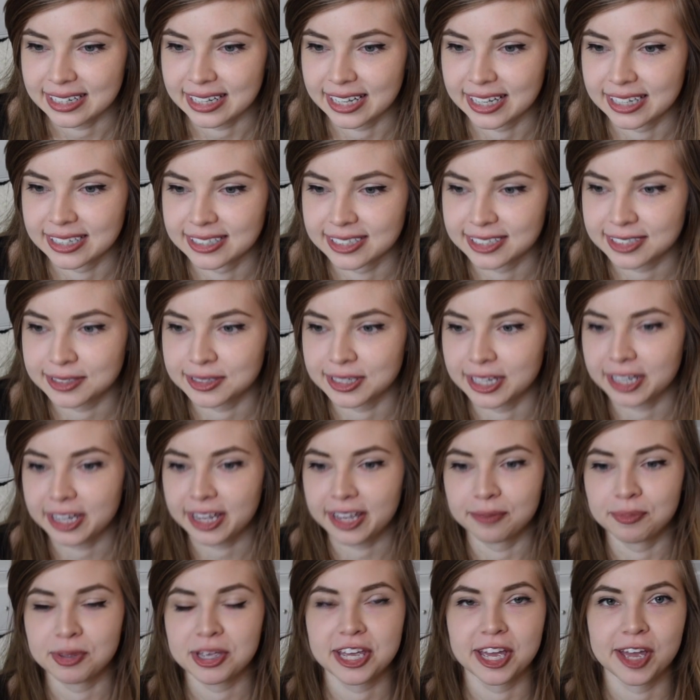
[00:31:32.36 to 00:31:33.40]

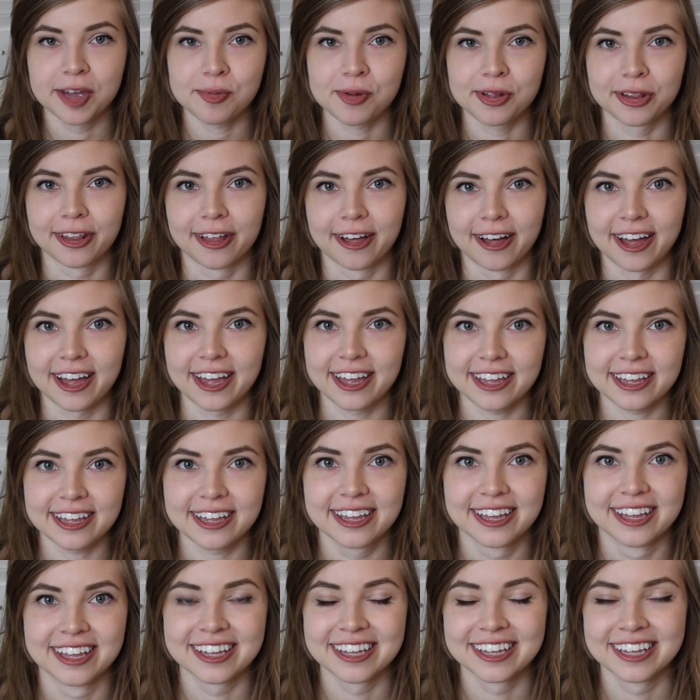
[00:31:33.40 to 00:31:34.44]
it became a lot.
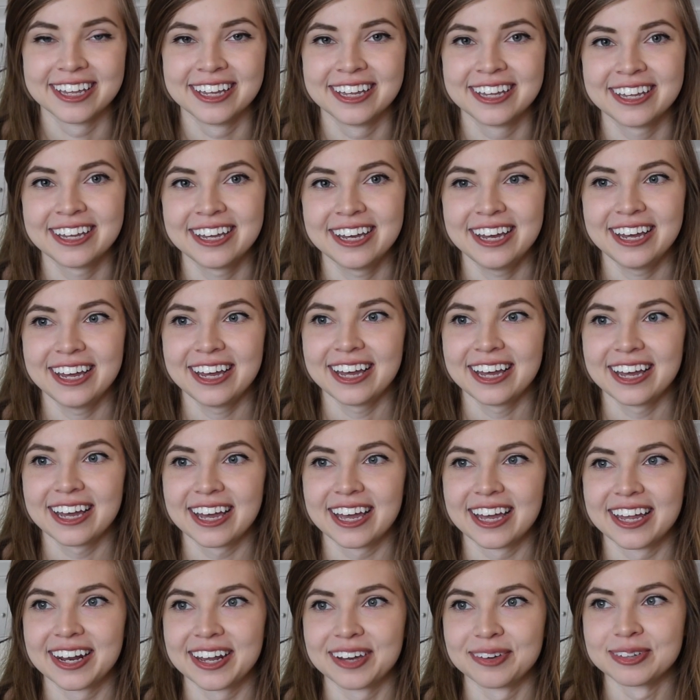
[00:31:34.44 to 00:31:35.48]

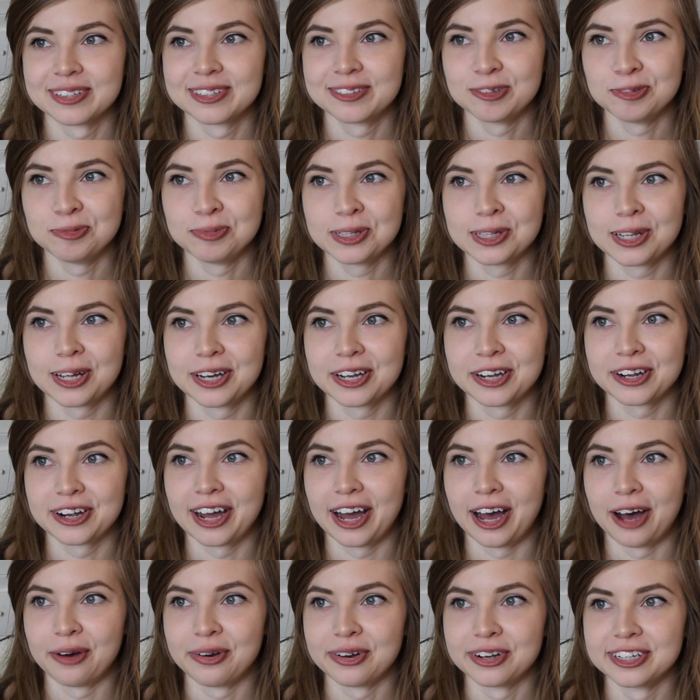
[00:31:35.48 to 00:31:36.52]
And I was streaming longer
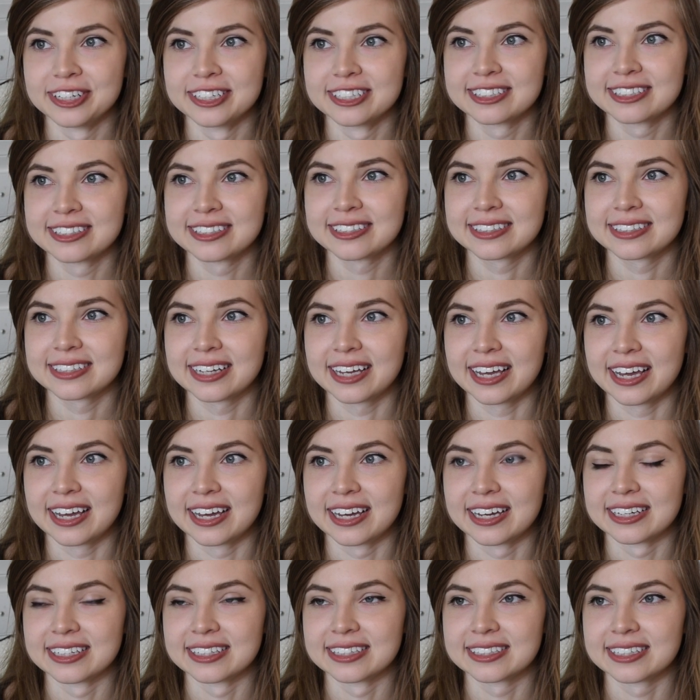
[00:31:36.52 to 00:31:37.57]
hours,
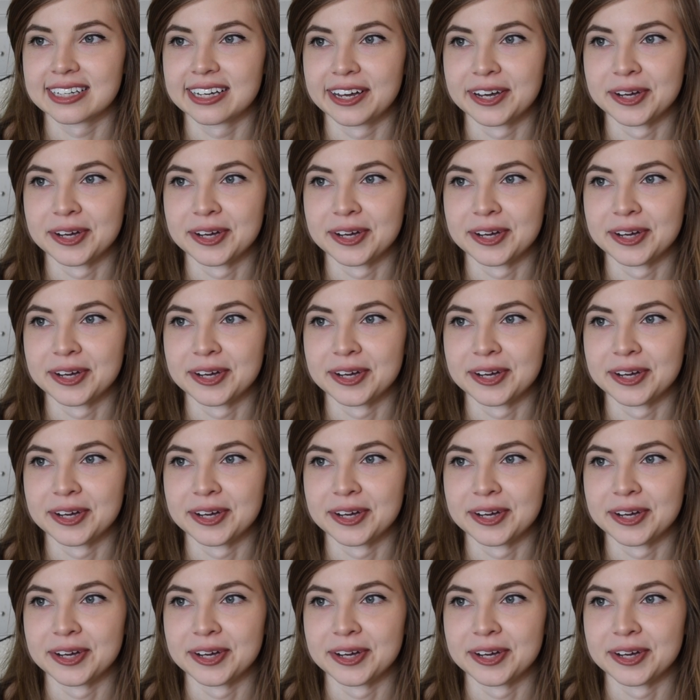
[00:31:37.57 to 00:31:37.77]
and